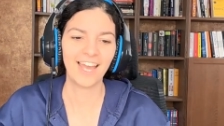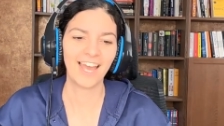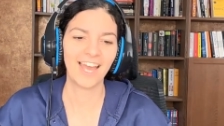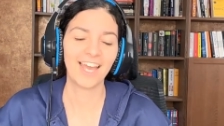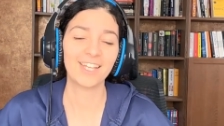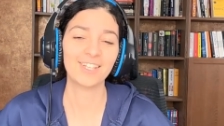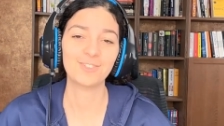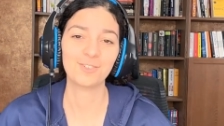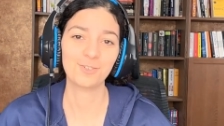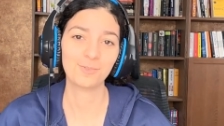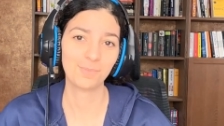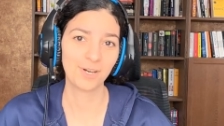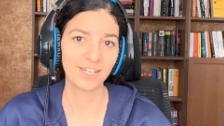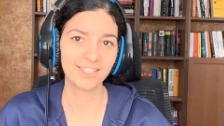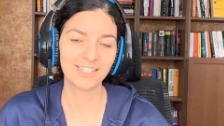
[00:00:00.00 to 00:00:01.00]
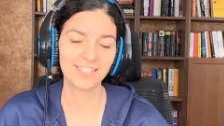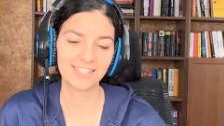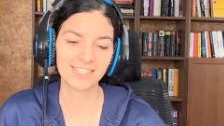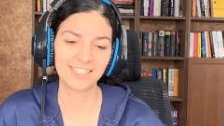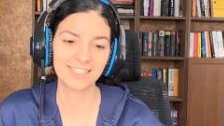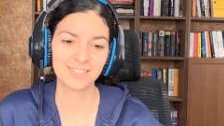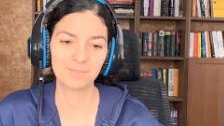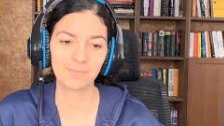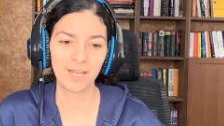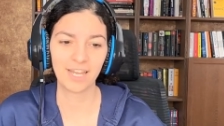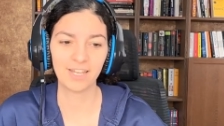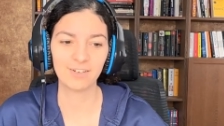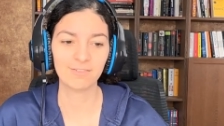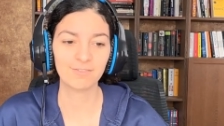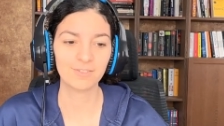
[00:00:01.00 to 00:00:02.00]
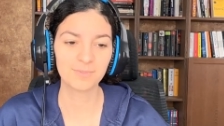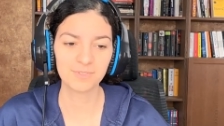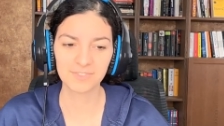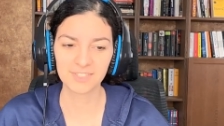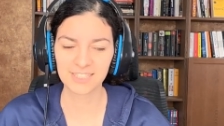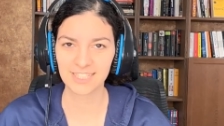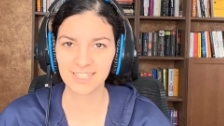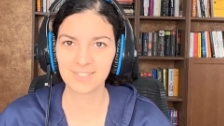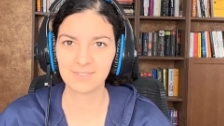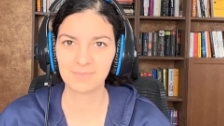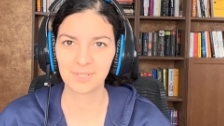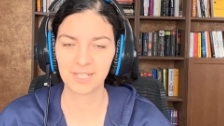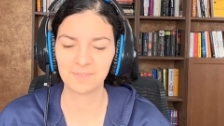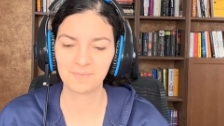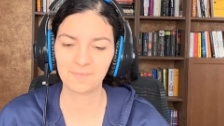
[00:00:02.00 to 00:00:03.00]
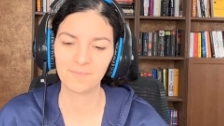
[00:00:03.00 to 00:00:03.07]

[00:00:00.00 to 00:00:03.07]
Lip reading: and your partner is in pain from a vasectomy?